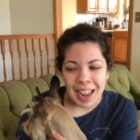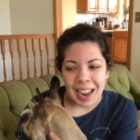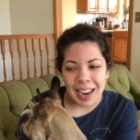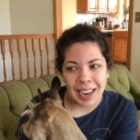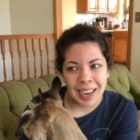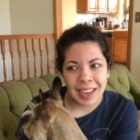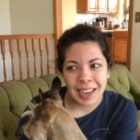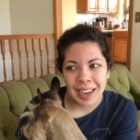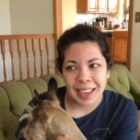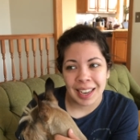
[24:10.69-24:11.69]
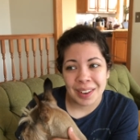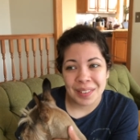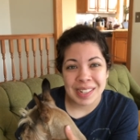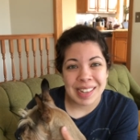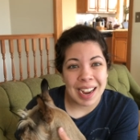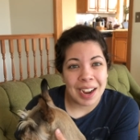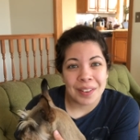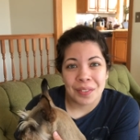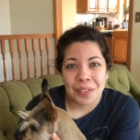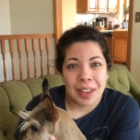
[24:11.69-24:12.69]
And I can't wait to
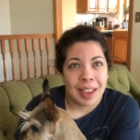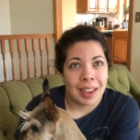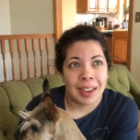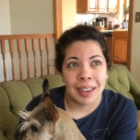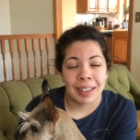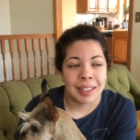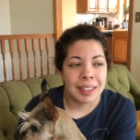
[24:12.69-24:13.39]
have an